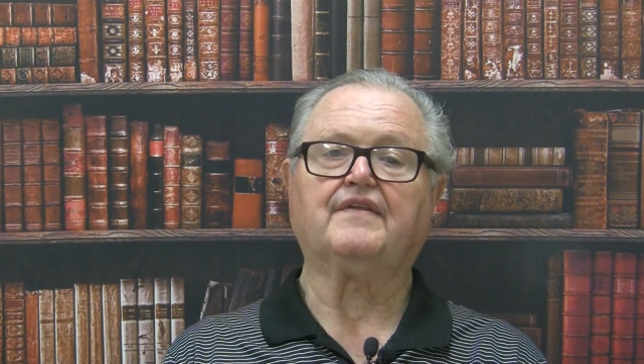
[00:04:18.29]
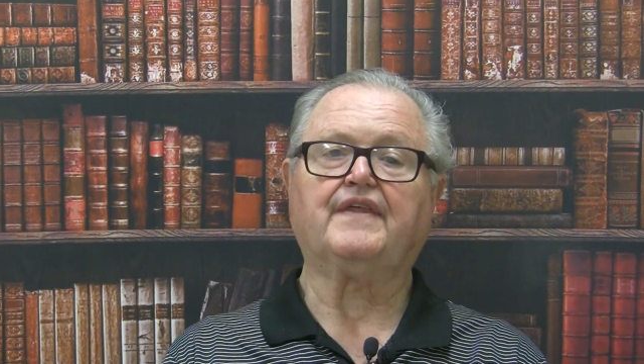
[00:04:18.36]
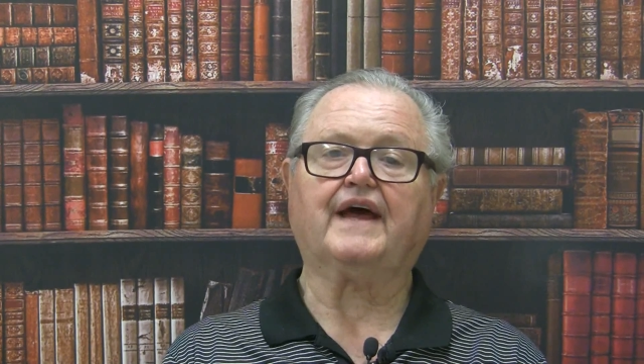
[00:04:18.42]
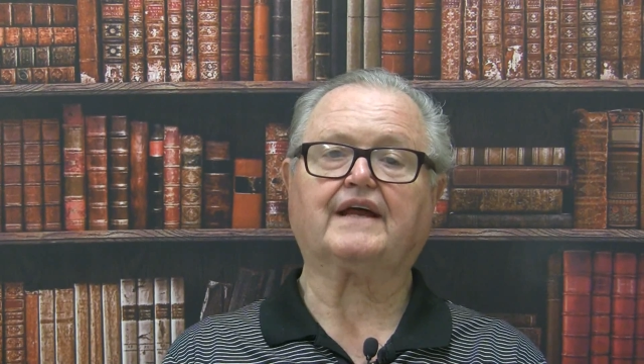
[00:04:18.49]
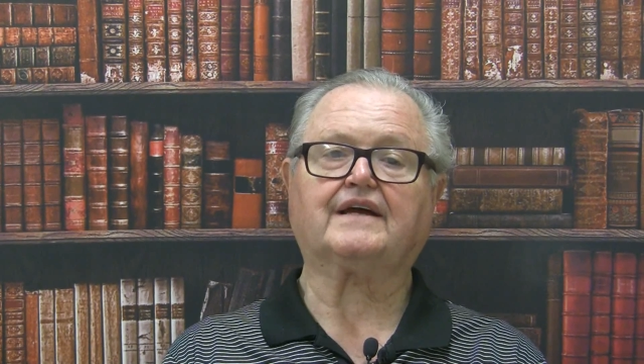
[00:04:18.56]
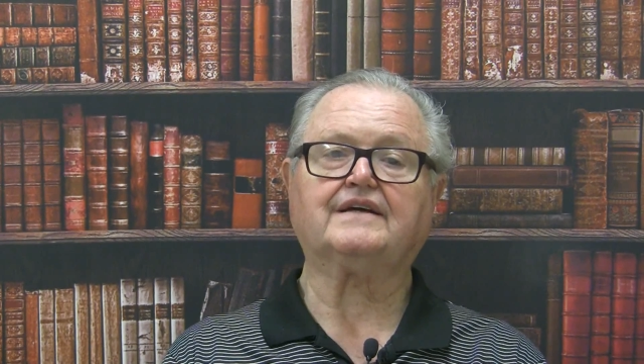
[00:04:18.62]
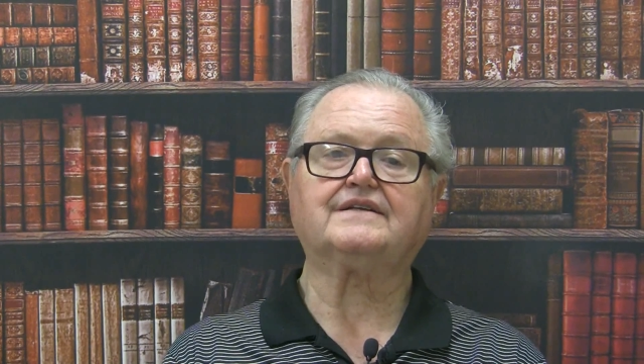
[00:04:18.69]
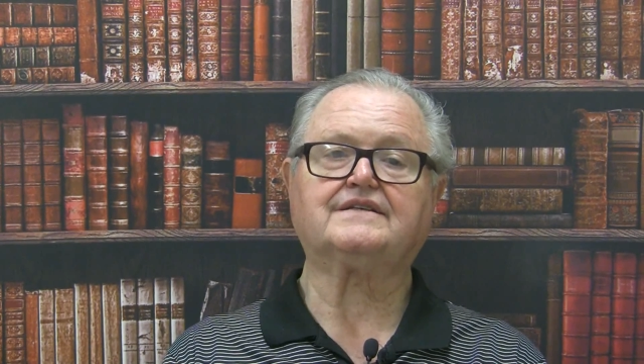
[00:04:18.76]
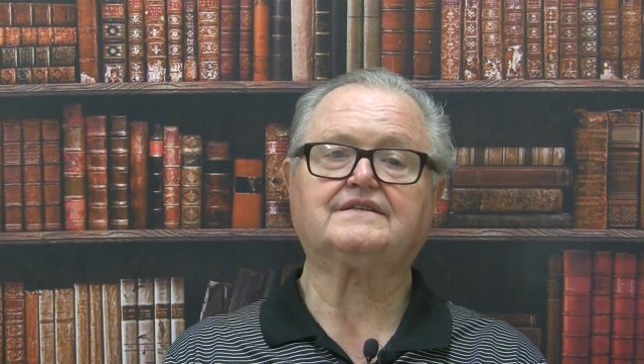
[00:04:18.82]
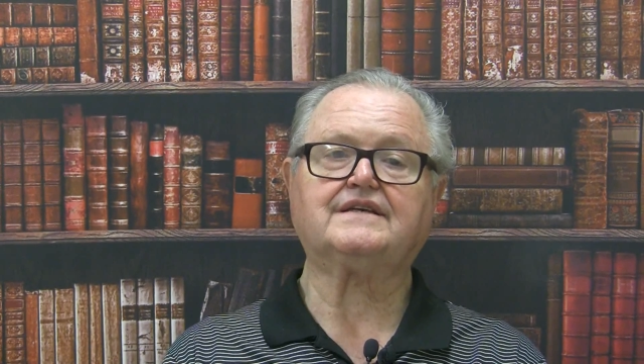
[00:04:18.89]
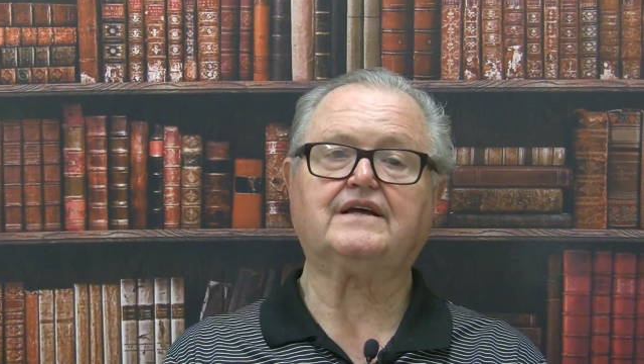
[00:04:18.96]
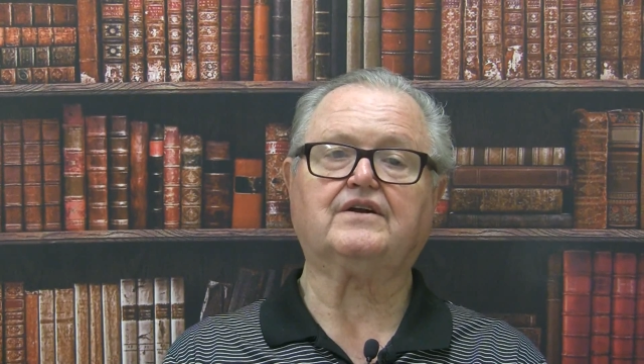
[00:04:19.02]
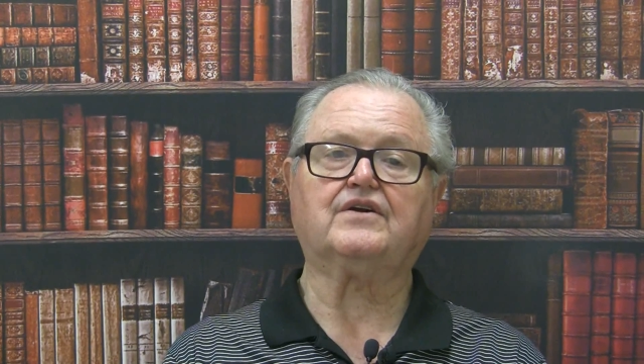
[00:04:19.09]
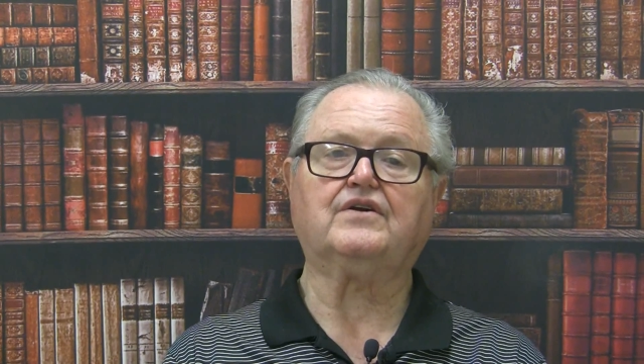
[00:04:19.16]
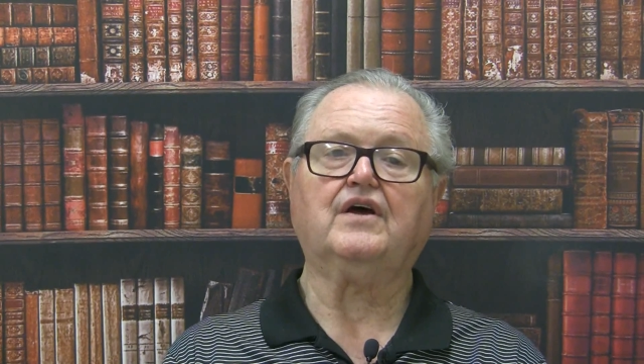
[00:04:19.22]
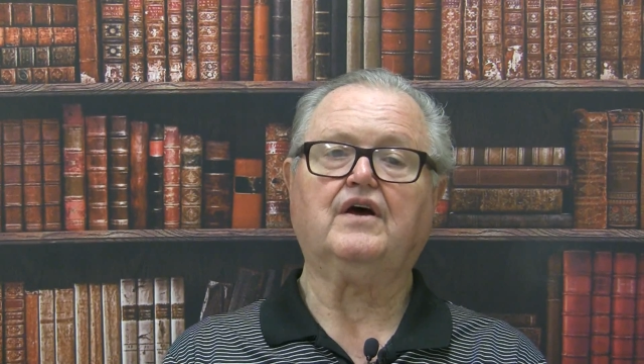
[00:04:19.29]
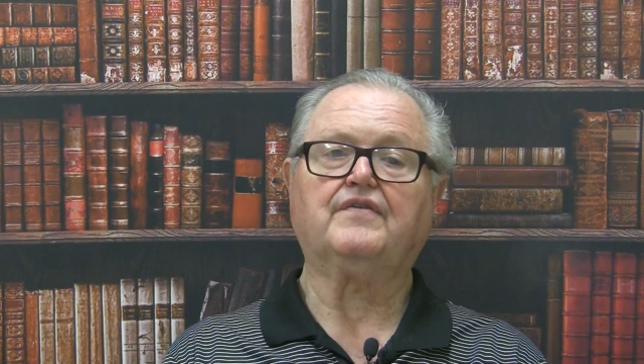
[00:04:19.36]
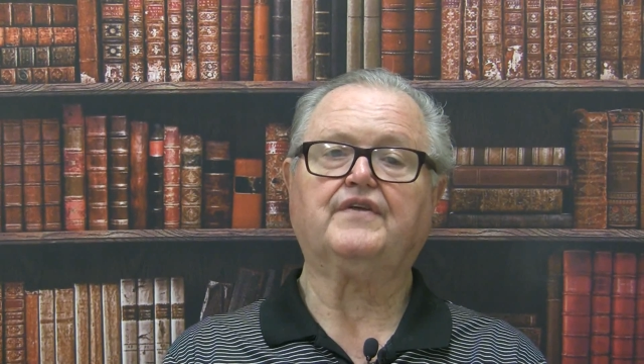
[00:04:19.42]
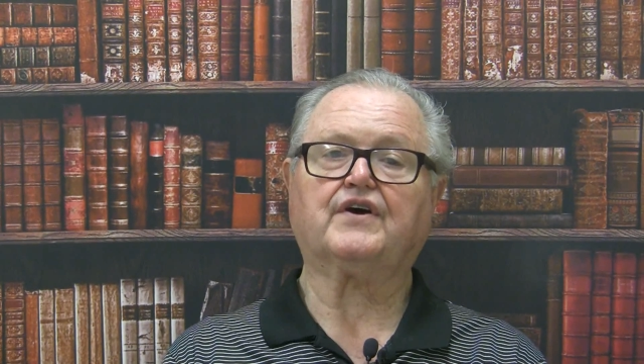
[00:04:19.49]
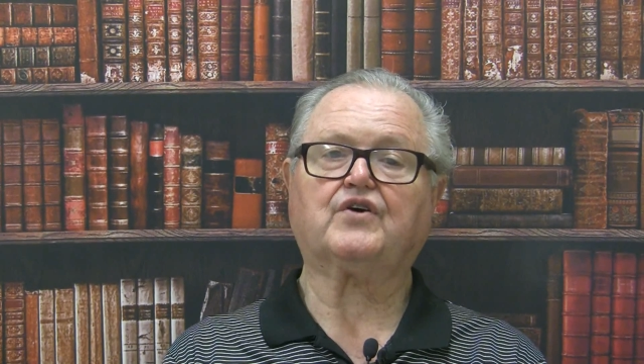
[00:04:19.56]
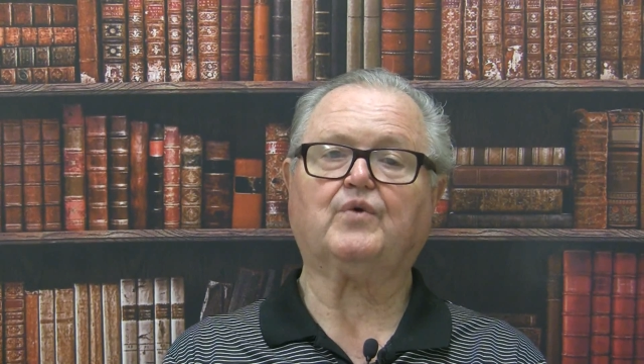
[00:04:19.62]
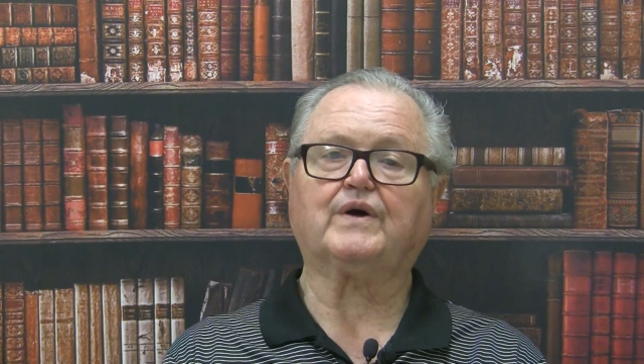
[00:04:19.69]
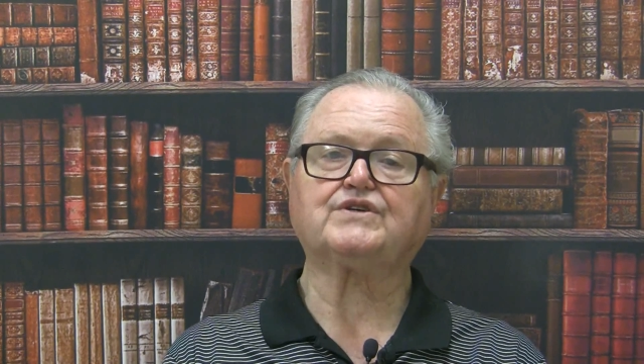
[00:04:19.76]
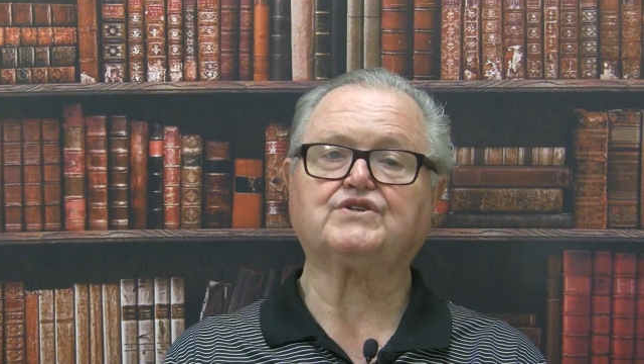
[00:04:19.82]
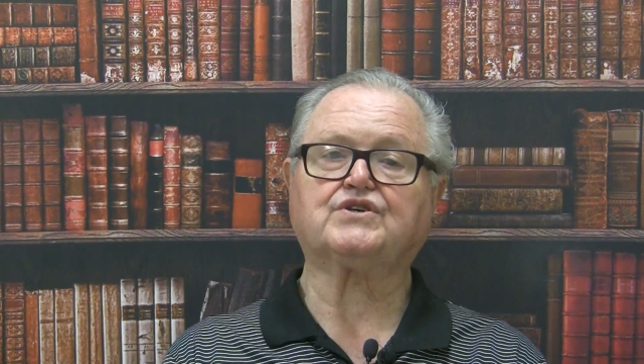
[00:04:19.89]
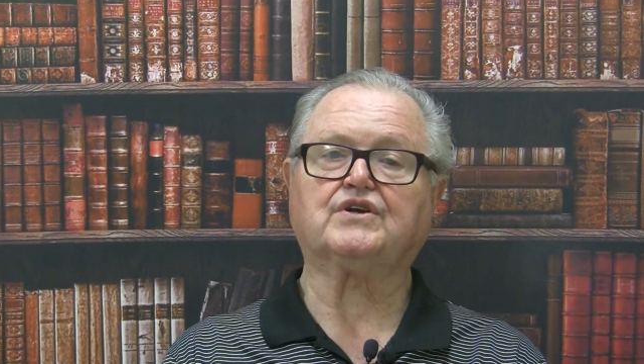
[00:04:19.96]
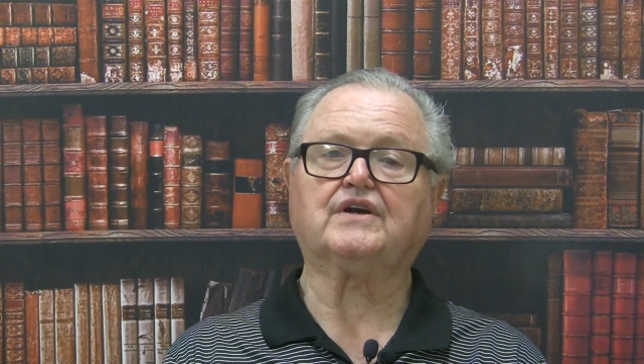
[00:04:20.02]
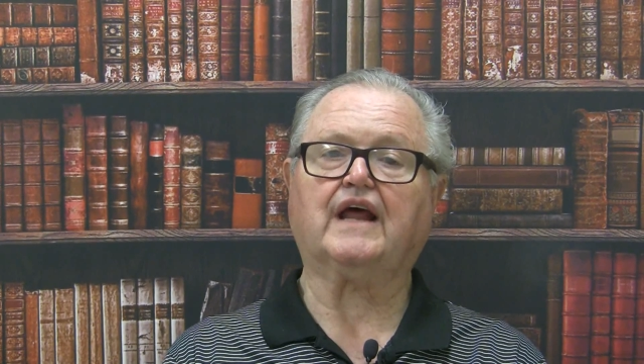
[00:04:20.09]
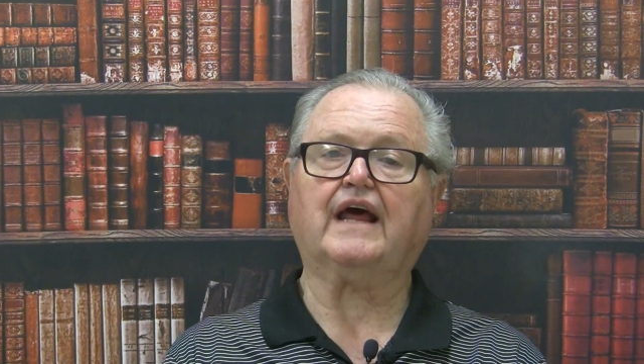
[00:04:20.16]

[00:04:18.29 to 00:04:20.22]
that considered the question